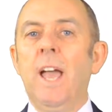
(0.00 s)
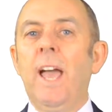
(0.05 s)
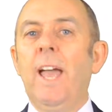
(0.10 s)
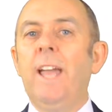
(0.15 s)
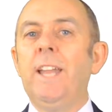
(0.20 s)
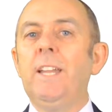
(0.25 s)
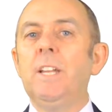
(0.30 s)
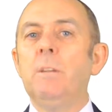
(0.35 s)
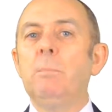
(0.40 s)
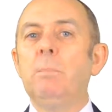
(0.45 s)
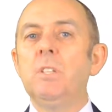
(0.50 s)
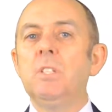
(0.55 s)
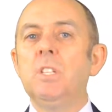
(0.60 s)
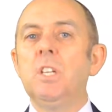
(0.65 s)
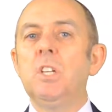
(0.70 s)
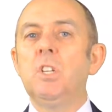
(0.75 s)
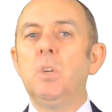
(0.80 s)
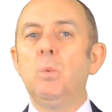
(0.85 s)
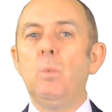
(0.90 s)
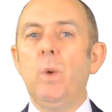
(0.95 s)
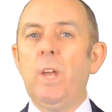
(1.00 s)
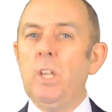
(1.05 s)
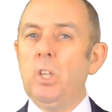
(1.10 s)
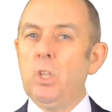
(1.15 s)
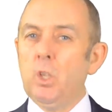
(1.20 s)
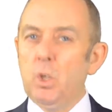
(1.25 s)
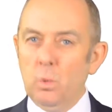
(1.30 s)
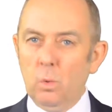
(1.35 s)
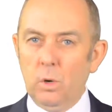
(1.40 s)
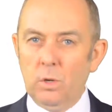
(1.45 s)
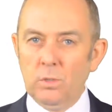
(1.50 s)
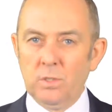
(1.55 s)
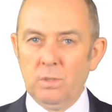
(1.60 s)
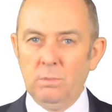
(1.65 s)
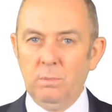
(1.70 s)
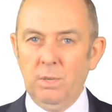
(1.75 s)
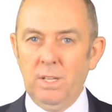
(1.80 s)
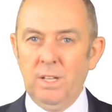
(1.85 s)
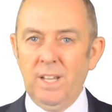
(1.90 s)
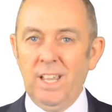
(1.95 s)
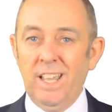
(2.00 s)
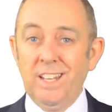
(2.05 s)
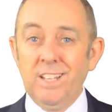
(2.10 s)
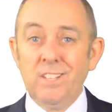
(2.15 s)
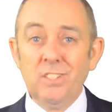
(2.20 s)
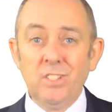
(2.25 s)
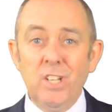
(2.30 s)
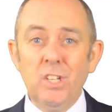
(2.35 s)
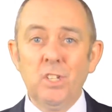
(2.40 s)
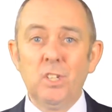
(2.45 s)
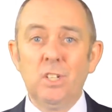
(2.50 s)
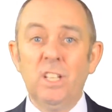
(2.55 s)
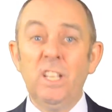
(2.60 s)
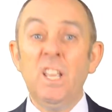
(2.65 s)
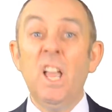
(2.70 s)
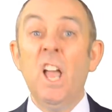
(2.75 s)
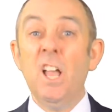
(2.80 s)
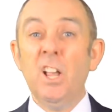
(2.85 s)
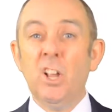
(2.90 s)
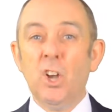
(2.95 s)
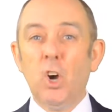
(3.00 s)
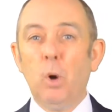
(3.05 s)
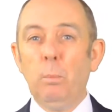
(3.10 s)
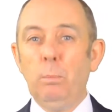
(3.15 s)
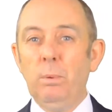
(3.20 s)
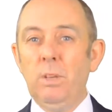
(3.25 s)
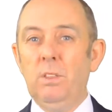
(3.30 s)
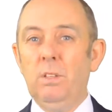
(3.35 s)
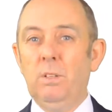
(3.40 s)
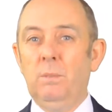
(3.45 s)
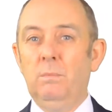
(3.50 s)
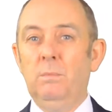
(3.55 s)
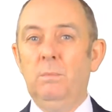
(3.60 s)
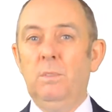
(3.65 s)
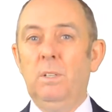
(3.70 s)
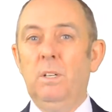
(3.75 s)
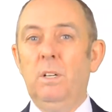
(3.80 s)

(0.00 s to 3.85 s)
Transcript: and in a position where you want to be and essentially copy them.